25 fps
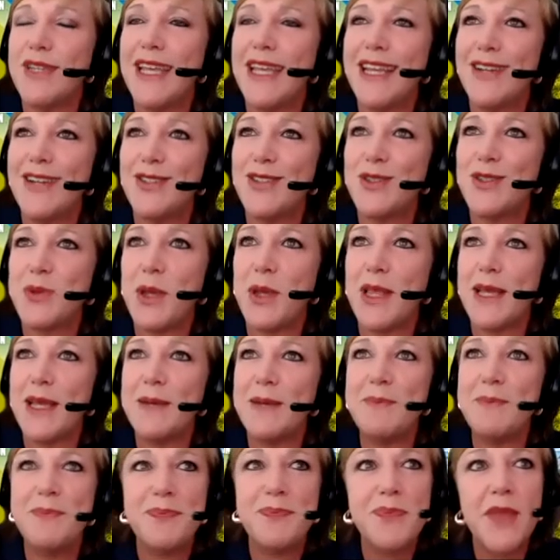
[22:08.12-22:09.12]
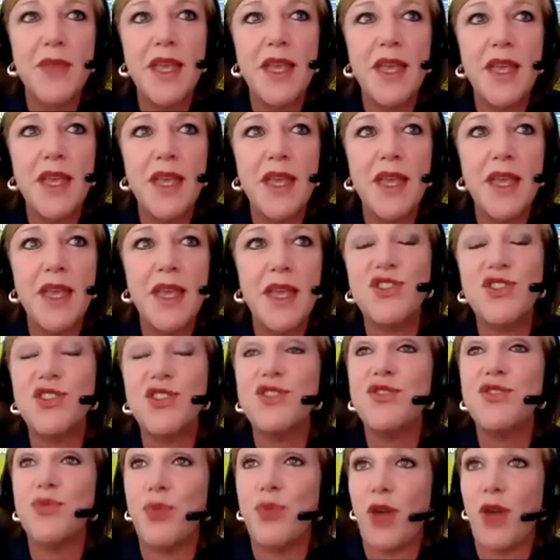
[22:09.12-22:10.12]
in Australia, is to
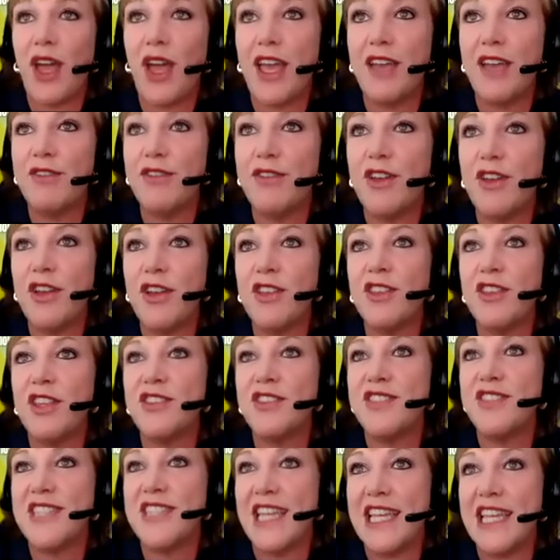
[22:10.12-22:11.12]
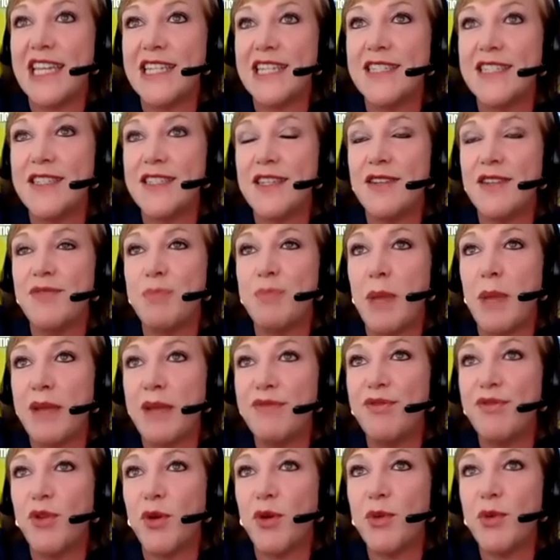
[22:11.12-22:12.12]
drive on the sand and my
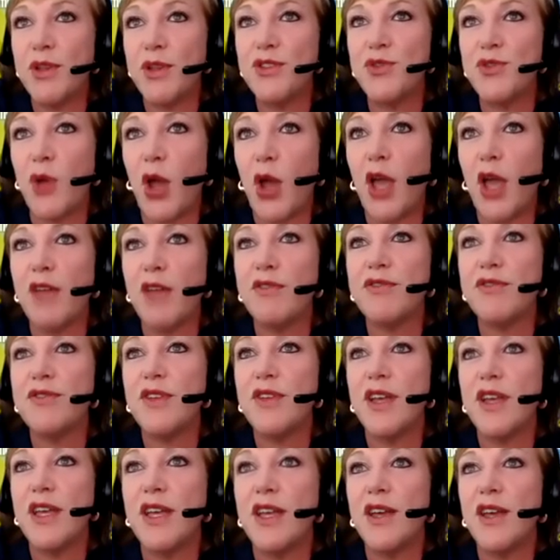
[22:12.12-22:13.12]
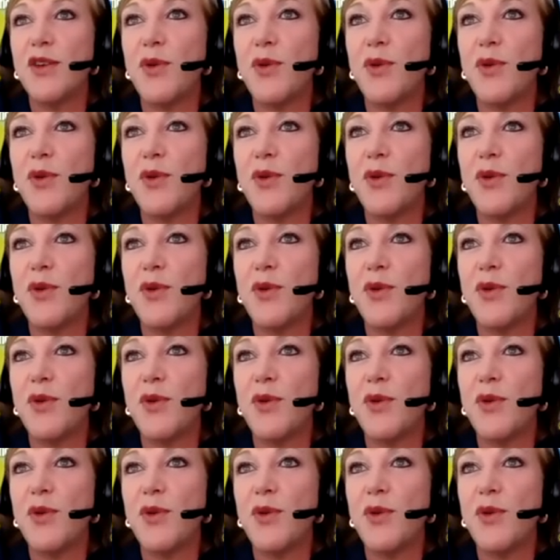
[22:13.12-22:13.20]
four wheel drive uh,